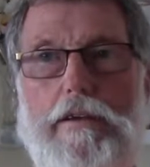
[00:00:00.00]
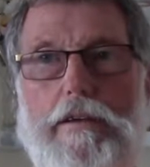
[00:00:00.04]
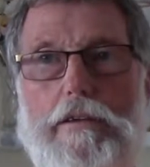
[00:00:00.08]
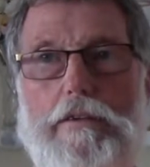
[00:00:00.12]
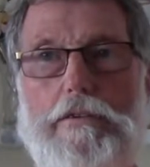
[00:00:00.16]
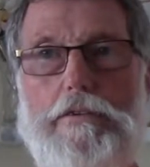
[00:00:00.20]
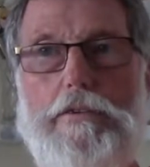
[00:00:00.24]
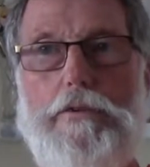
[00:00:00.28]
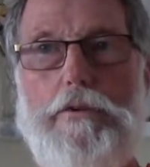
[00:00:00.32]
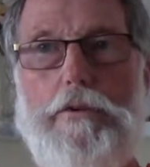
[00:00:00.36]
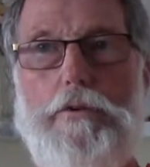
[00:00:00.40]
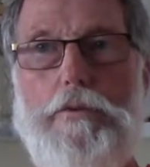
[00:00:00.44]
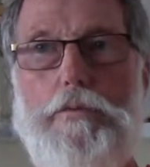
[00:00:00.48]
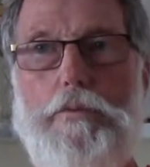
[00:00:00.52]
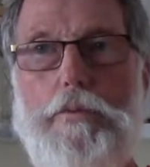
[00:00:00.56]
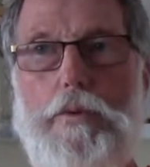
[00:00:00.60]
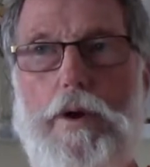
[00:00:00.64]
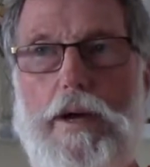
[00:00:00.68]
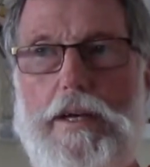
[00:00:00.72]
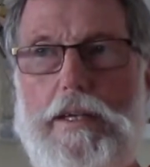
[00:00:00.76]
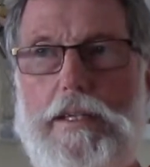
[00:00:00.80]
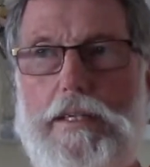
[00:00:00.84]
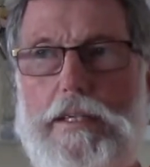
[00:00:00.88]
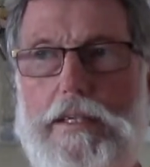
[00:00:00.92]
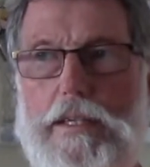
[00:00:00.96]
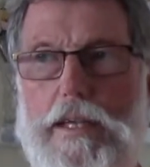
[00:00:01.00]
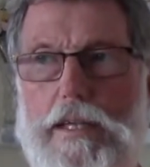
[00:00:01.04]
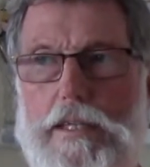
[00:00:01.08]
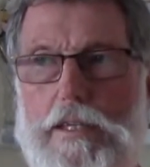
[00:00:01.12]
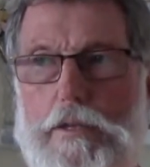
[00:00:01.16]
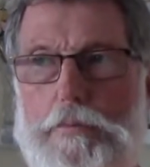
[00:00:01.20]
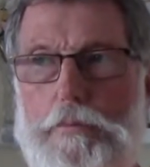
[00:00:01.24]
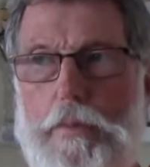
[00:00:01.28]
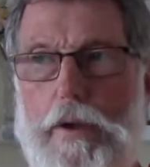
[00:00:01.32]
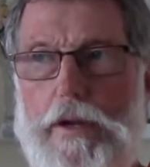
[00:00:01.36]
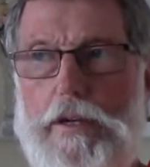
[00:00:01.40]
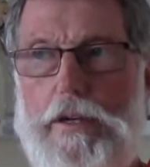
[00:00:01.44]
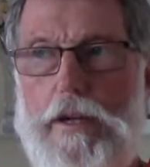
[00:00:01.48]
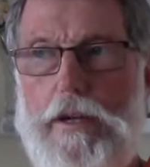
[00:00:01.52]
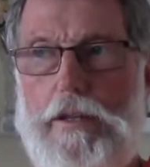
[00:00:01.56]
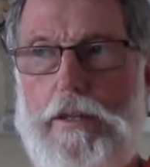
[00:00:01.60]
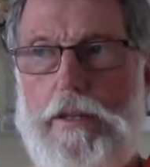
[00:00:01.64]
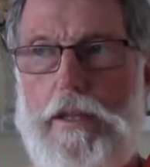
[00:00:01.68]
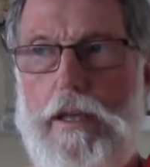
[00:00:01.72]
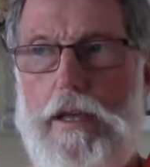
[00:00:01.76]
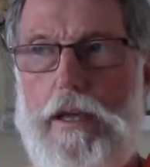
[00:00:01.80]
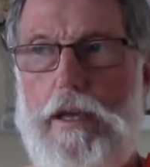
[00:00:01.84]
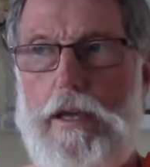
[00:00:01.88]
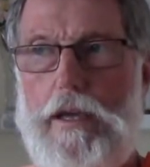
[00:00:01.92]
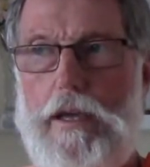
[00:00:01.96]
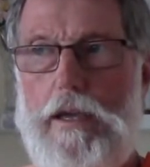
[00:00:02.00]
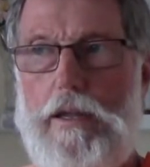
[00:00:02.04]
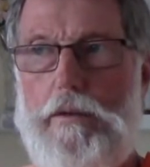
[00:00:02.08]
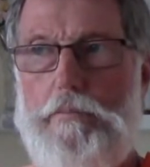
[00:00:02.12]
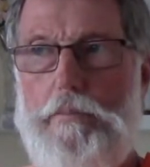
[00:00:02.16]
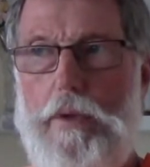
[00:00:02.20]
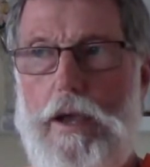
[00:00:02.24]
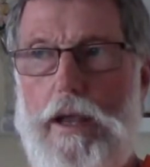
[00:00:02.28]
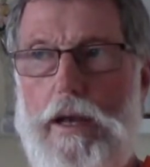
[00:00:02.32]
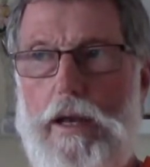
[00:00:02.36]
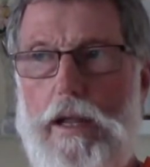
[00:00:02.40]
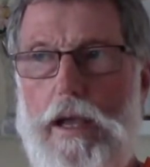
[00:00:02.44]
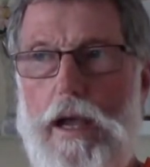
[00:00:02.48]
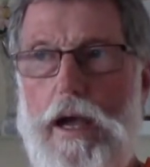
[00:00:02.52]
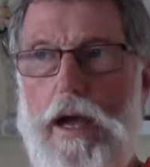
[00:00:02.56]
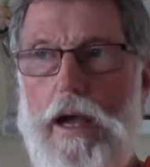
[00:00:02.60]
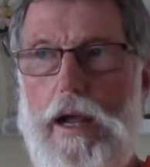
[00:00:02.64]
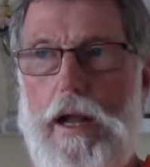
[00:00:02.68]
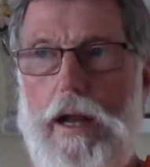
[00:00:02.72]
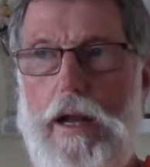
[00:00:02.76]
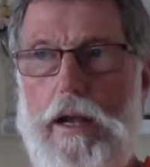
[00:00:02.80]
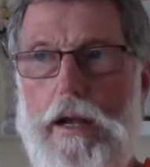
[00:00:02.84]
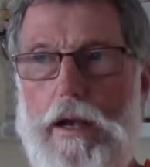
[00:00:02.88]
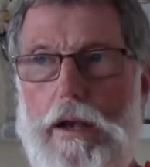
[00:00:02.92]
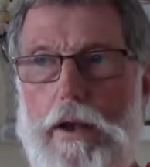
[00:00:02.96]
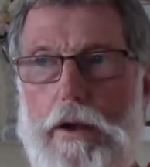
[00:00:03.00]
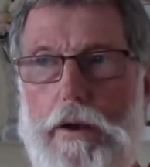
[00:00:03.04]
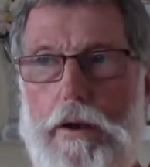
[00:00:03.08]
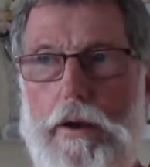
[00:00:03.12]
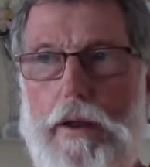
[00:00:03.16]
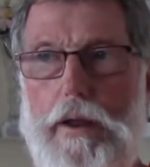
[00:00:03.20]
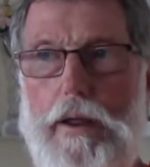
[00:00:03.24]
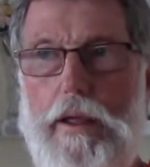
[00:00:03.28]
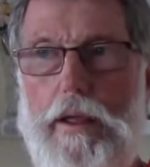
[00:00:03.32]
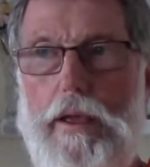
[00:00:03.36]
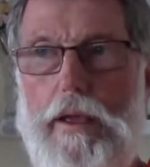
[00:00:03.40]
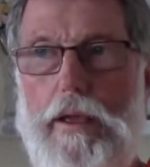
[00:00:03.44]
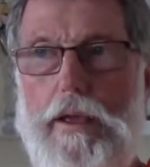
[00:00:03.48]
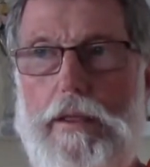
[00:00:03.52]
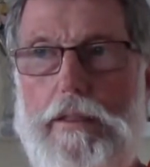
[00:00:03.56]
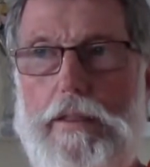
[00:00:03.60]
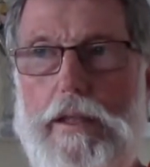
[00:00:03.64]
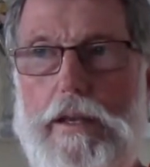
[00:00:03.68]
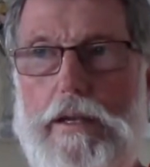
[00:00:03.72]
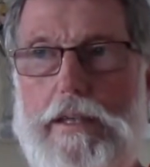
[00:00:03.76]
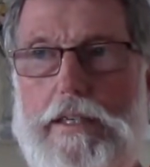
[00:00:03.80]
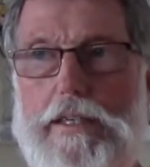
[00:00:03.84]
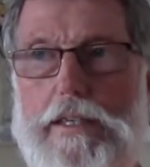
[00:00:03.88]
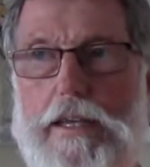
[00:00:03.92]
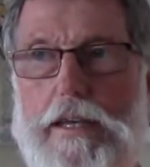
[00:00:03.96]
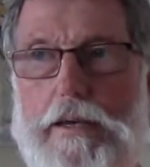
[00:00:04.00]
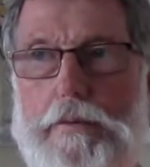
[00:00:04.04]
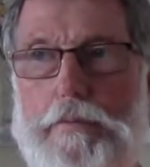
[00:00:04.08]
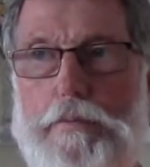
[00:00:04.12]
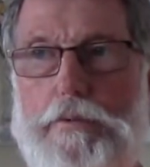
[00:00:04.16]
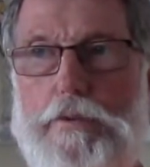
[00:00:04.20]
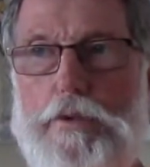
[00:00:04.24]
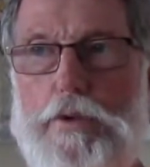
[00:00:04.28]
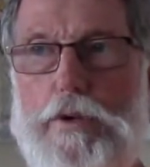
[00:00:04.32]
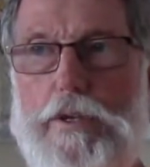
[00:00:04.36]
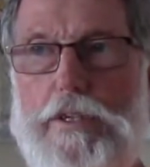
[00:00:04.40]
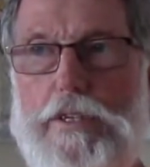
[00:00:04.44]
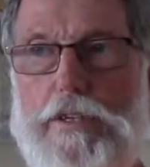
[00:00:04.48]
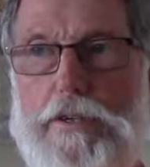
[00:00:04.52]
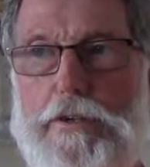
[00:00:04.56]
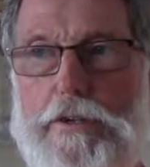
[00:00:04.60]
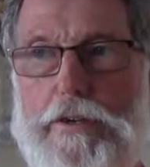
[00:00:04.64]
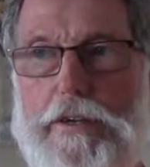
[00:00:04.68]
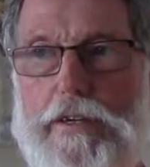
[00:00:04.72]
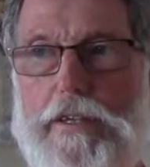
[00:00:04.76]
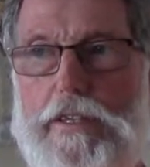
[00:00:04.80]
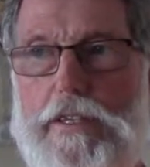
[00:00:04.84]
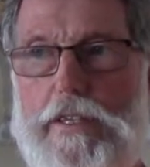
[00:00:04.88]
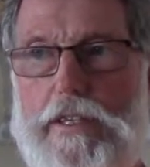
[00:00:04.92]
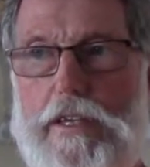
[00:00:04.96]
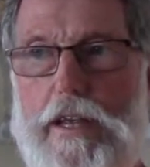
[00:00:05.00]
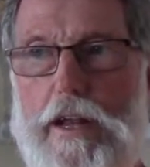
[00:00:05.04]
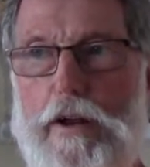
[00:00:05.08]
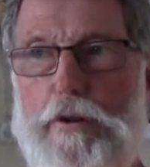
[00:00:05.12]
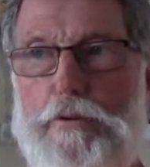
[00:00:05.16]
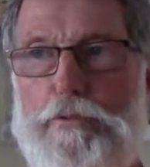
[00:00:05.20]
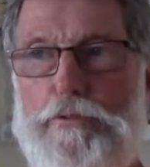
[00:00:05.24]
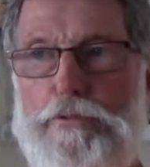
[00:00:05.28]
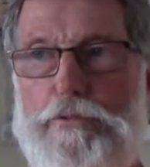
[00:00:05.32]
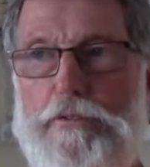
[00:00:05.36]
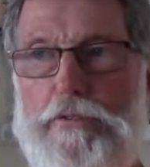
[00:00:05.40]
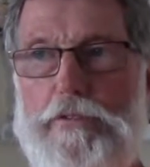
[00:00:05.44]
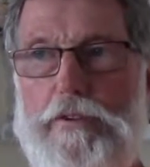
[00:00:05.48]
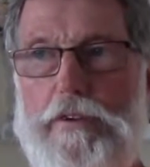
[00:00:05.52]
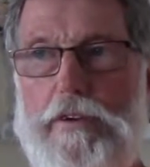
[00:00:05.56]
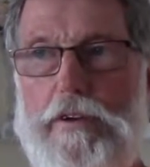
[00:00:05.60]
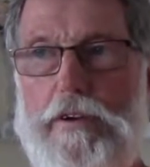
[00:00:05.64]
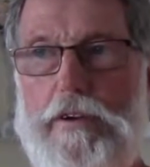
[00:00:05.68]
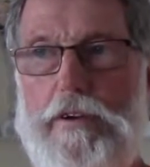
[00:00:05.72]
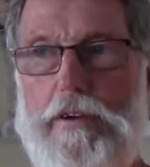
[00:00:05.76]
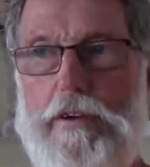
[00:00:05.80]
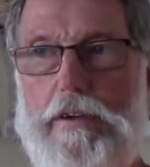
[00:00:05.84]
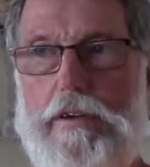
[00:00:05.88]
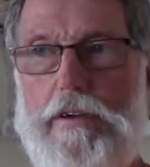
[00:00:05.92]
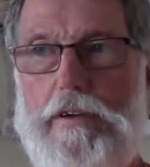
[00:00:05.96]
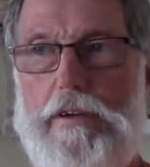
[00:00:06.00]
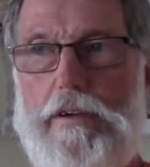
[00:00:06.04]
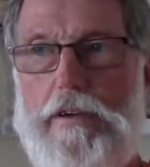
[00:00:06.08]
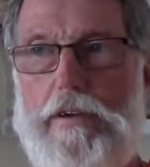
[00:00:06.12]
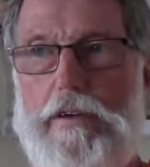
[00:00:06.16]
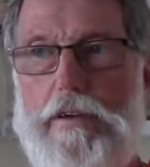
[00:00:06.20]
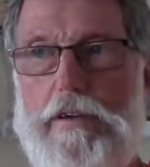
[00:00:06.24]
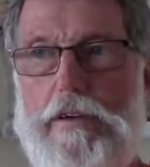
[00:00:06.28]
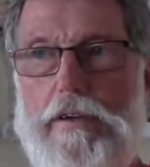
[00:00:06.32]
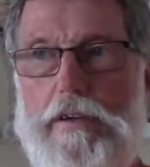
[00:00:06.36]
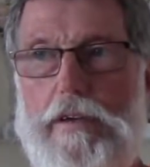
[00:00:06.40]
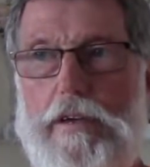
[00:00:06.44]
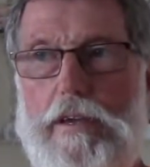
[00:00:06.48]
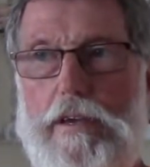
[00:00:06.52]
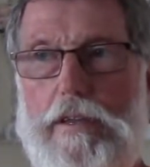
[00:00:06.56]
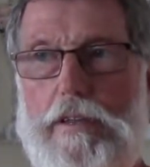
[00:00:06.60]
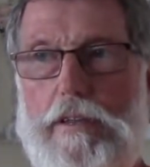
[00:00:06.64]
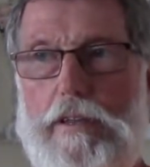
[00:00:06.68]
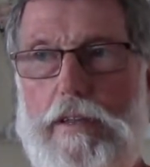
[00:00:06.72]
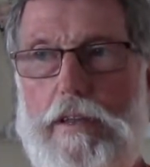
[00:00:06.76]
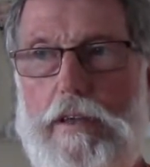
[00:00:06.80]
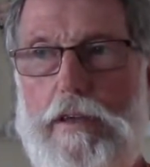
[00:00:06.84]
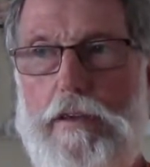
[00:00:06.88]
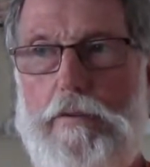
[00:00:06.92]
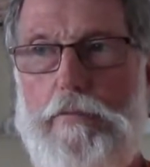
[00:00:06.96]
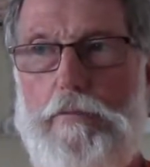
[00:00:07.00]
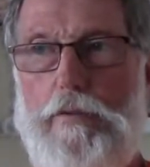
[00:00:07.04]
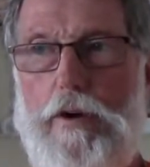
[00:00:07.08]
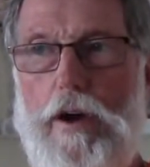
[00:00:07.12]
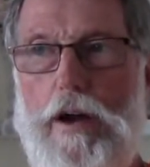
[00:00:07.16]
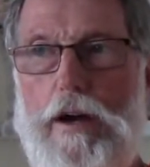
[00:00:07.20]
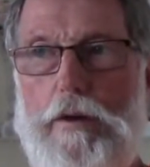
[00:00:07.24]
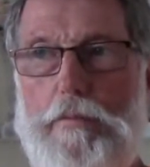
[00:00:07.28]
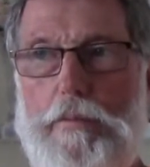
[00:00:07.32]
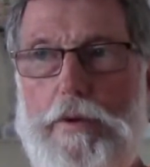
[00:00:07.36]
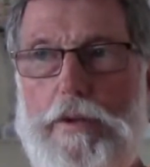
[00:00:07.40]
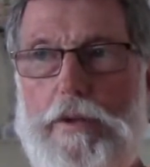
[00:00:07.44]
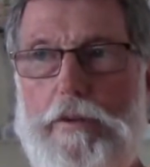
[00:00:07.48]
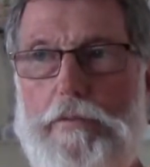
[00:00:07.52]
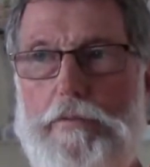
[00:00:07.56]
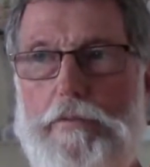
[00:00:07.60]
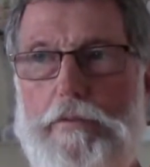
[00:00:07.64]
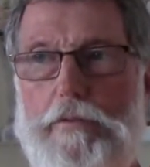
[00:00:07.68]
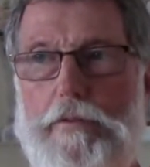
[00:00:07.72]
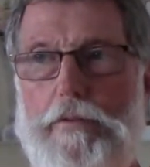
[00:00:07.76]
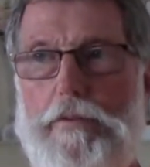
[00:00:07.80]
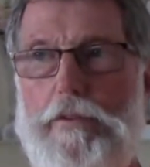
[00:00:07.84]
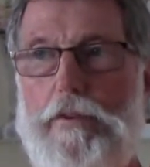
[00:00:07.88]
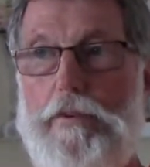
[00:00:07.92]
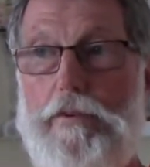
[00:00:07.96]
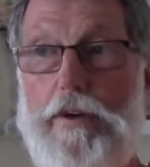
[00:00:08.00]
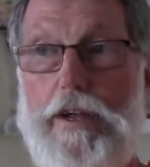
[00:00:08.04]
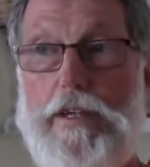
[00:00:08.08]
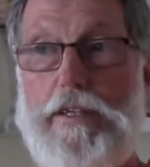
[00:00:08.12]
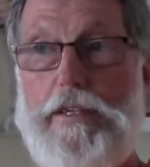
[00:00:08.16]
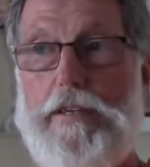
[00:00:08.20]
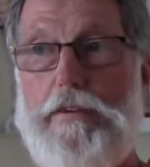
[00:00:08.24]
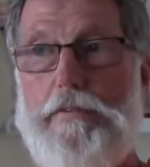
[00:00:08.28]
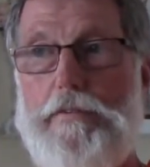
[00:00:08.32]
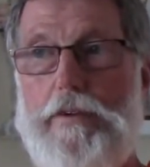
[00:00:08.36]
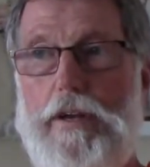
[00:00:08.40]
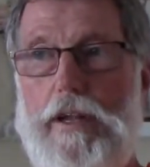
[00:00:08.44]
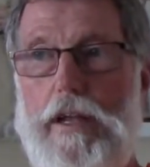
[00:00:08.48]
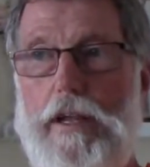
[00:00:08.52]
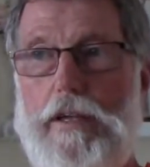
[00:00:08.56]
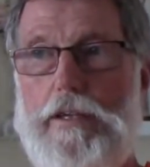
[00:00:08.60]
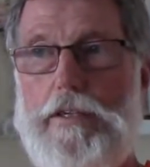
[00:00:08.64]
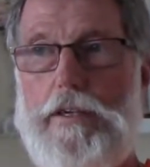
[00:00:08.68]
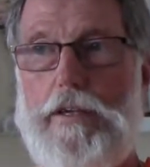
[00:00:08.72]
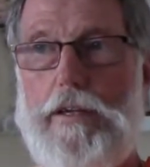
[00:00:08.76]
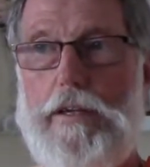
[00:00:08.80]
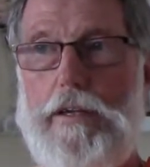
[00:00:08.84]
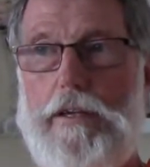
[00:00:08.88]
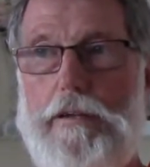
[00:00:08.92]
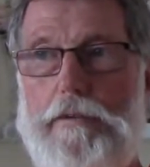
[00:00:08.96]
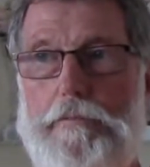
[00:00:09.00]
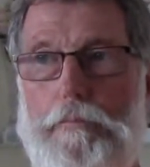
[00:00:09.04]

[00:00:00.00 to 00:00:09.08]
So what is that special thing in mankind that is able to assert itself in the environment of the rest of nature?